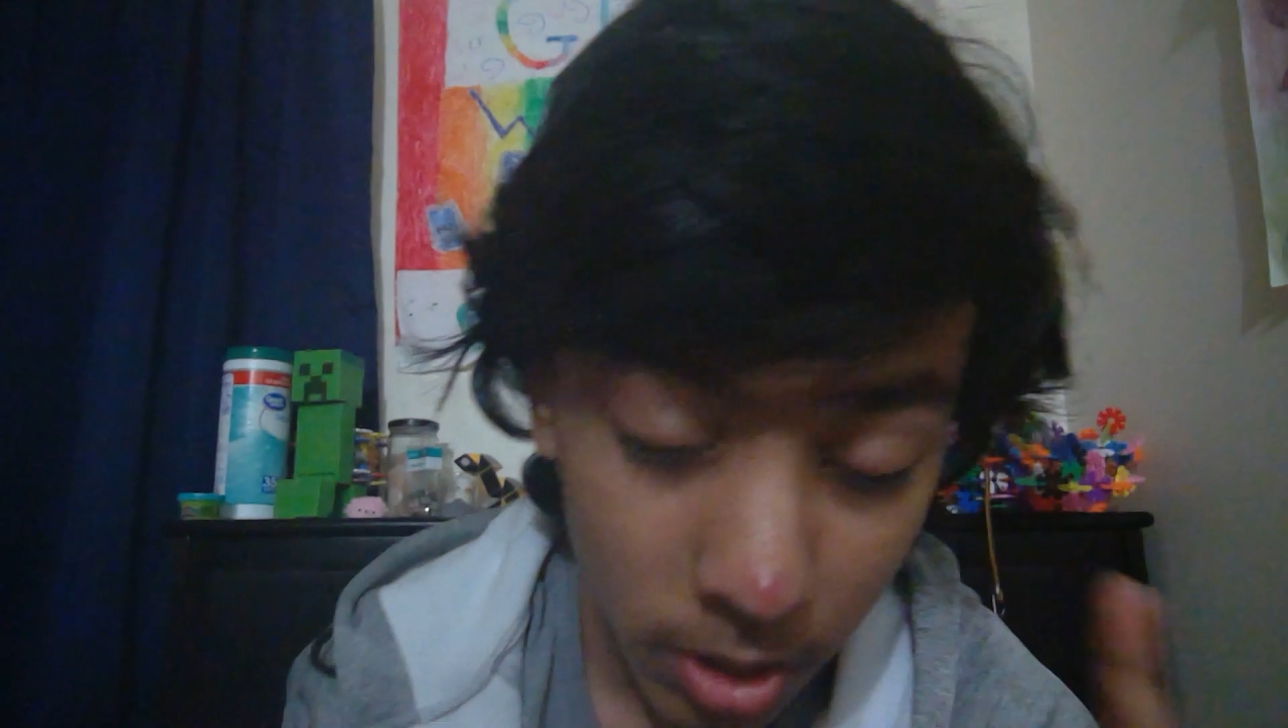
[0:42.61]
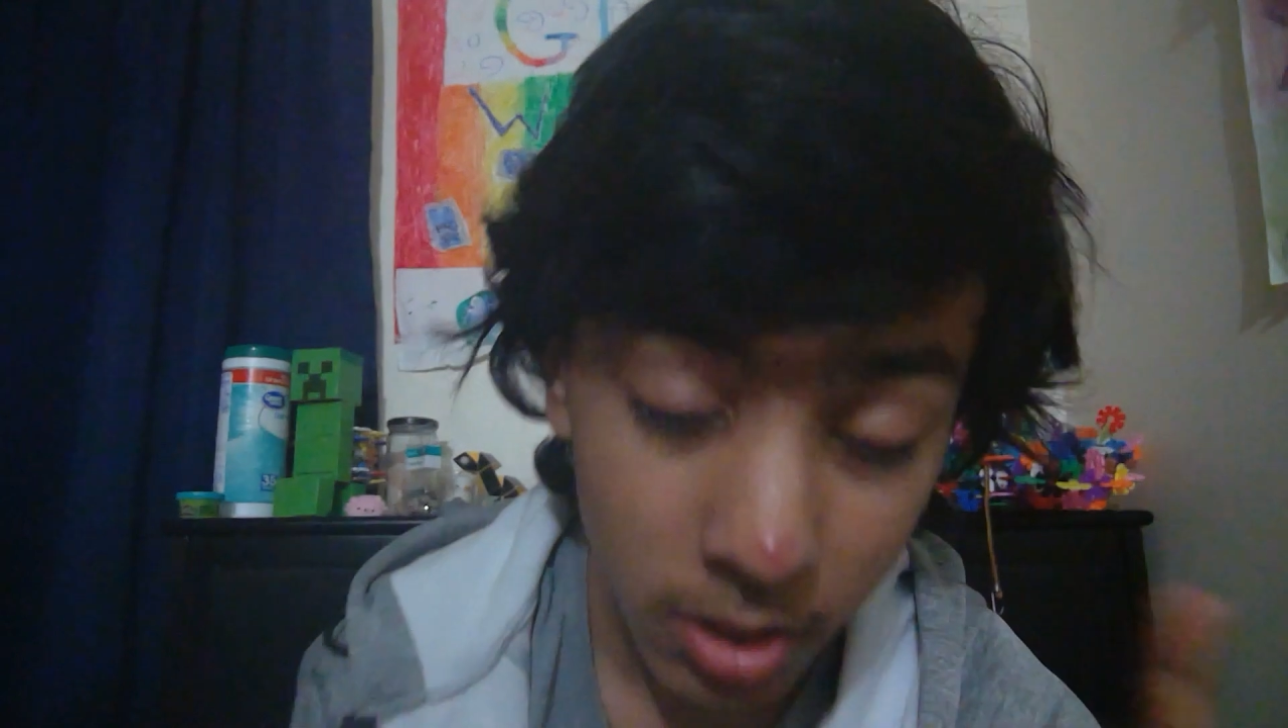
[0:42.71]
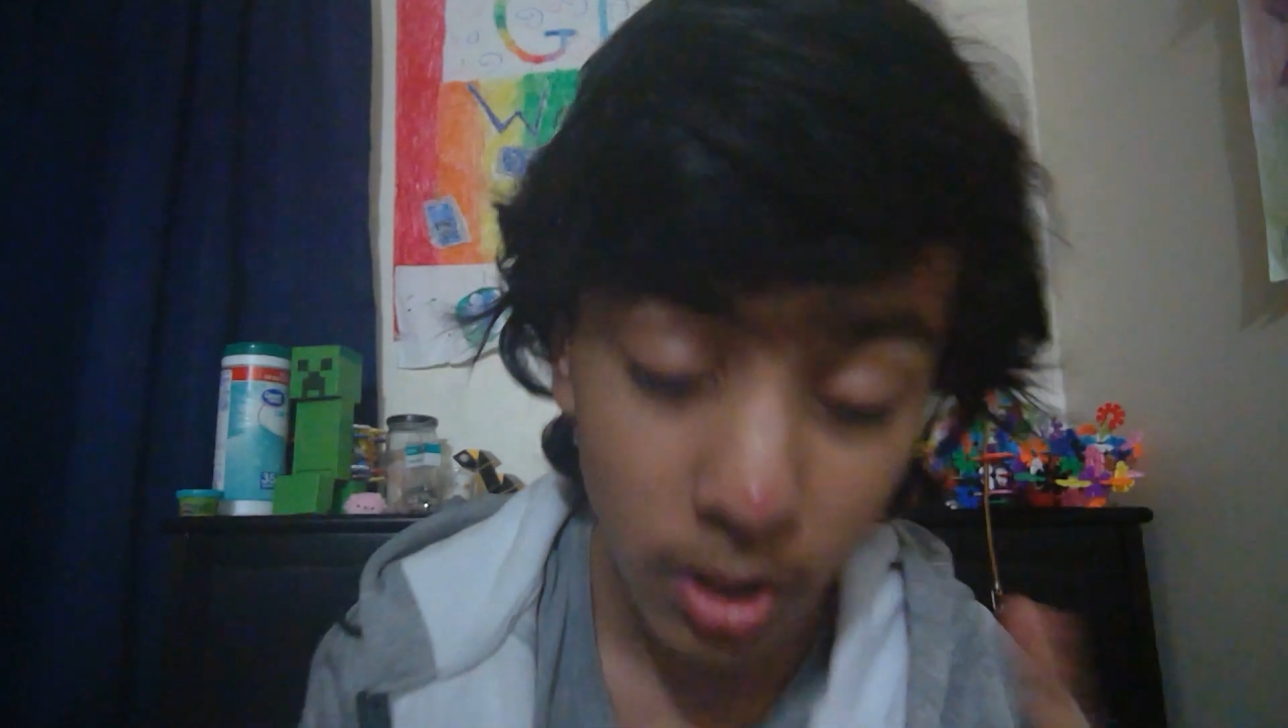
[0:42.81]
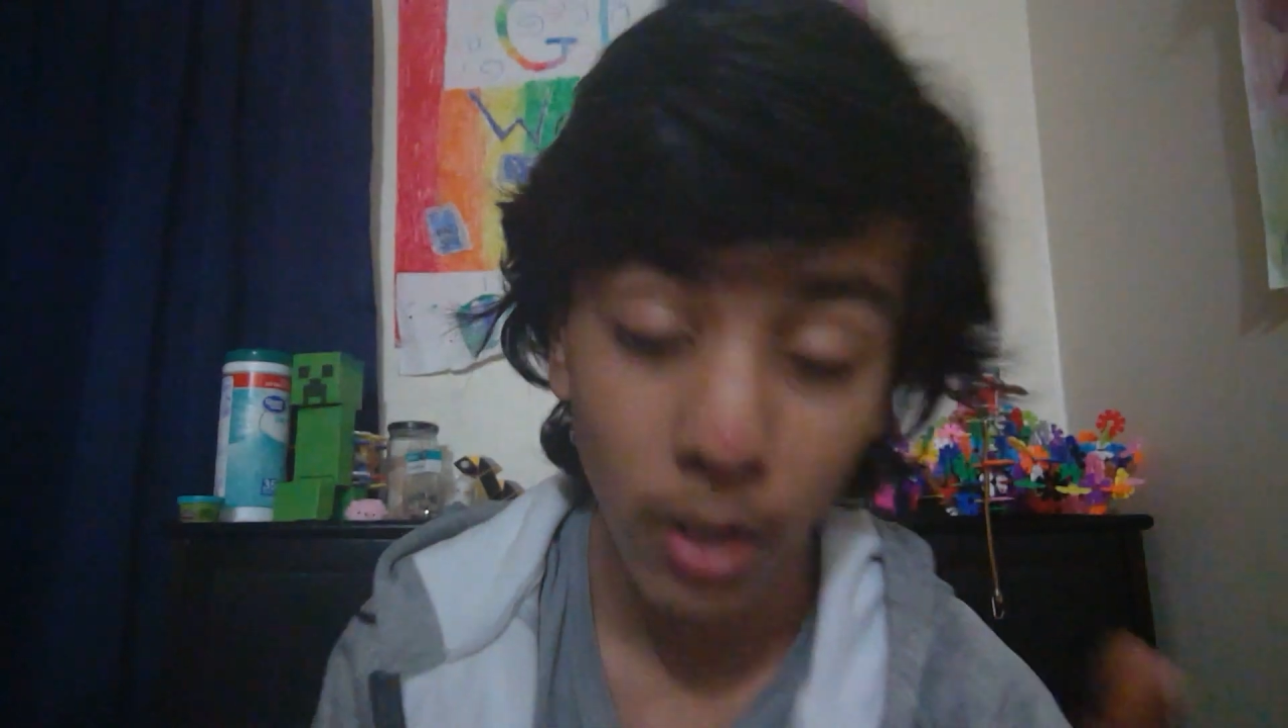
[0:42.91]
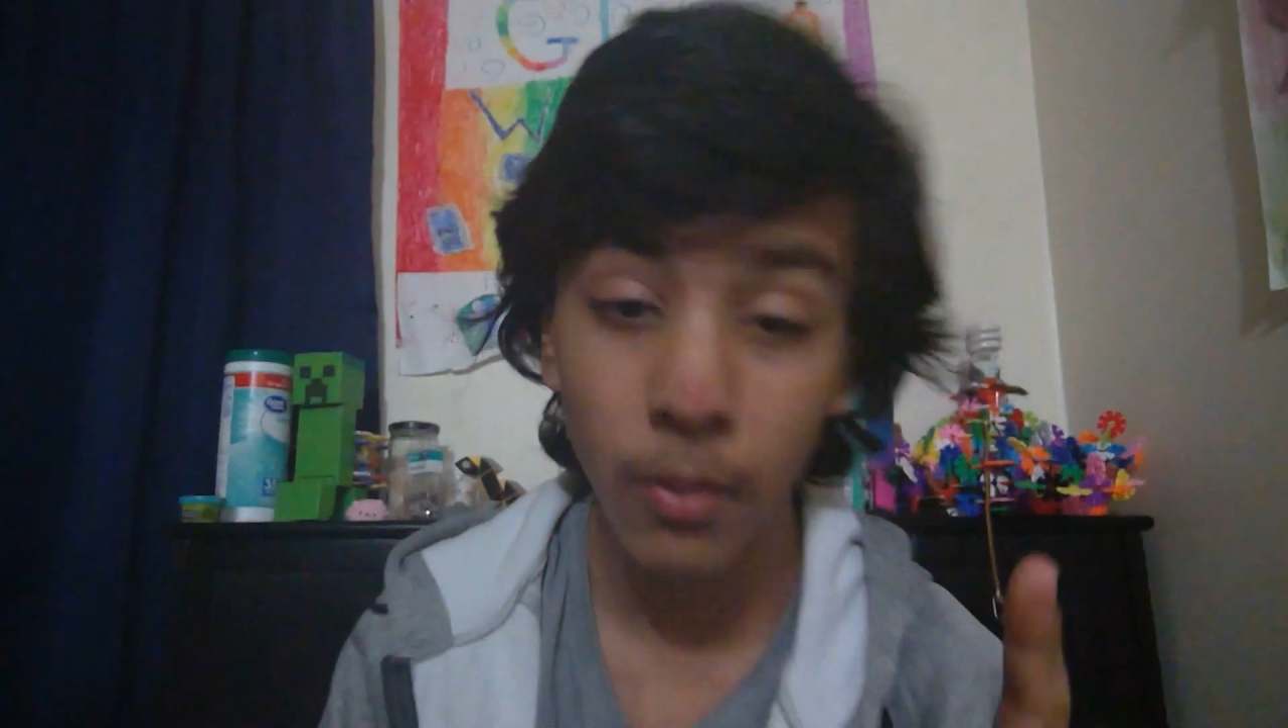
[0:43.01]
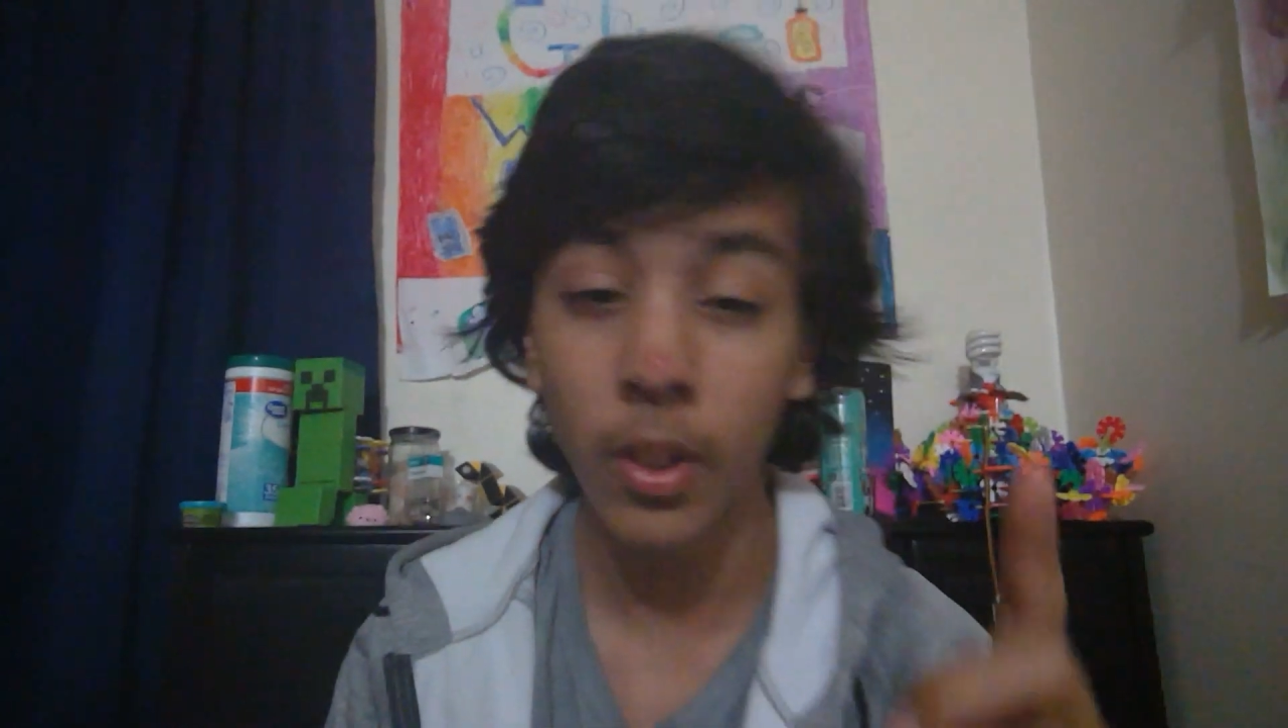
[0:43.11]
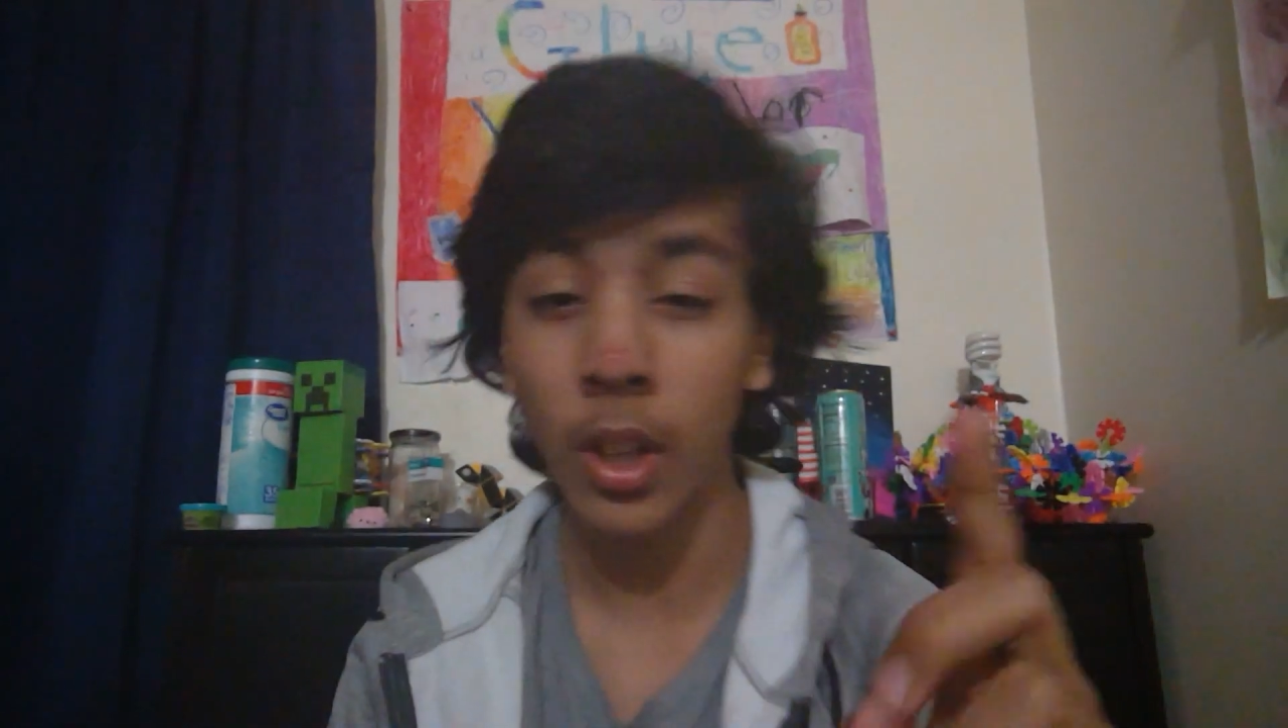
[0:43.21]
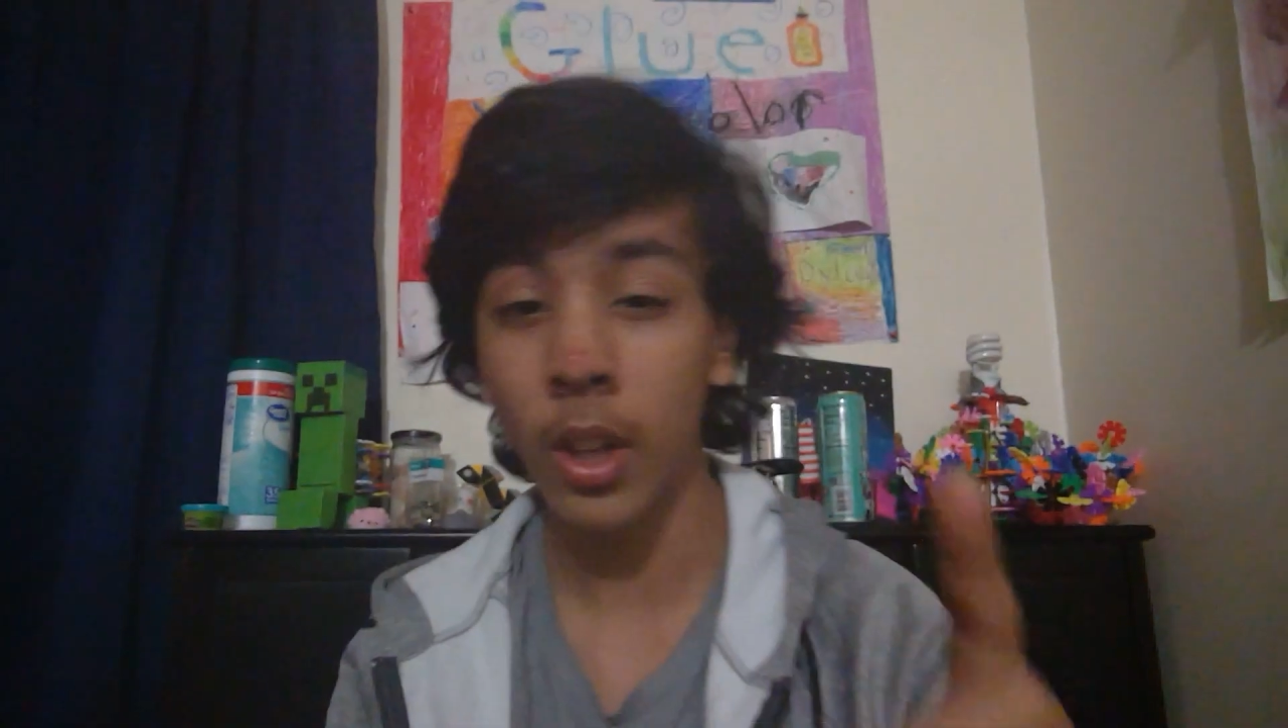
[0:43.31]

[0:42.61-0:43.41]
stuff